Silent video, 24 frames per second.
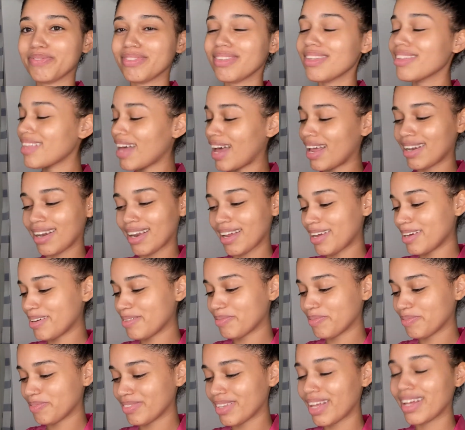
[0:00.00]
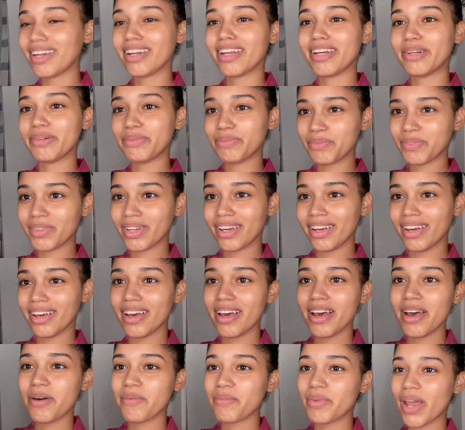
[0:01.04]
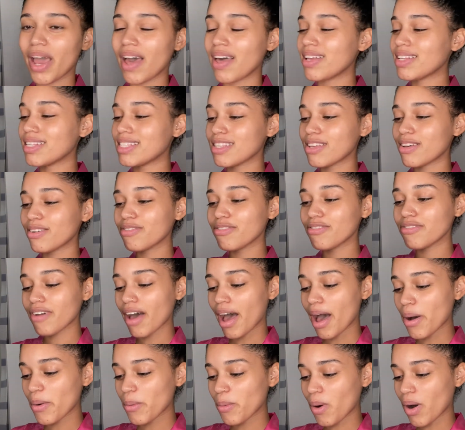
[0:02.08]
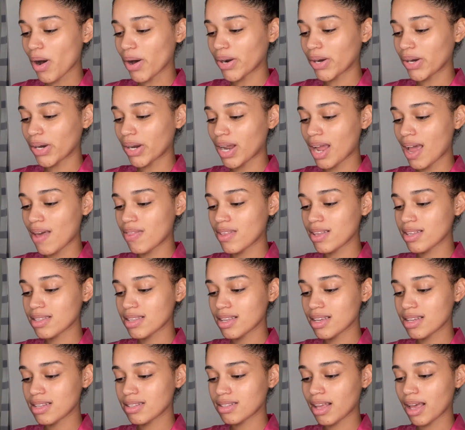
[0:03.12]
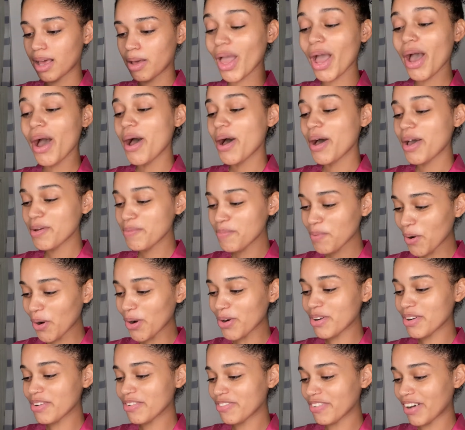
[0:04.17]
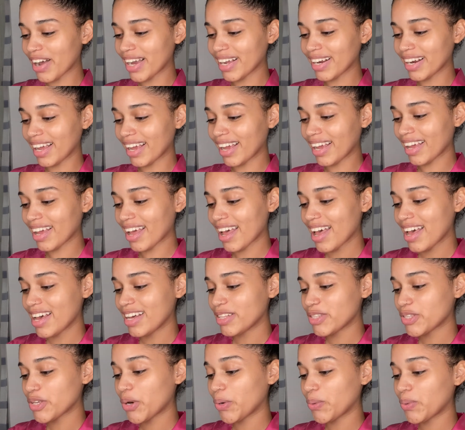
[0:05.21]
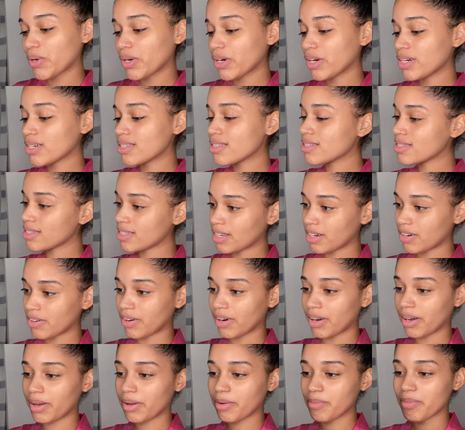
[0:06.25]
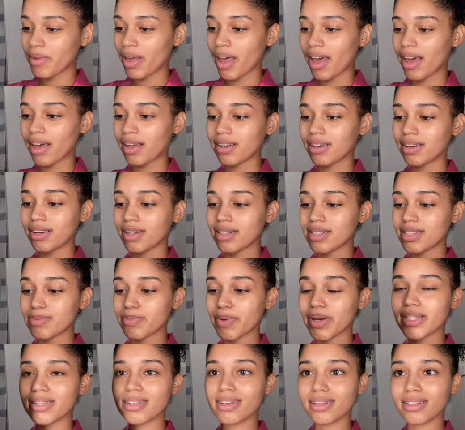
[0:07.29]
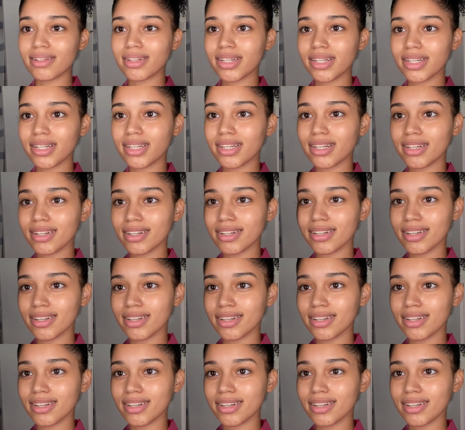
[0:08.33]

that name. But yeah, it's Fat Water, and this is a pore refining toner serum, and it's basically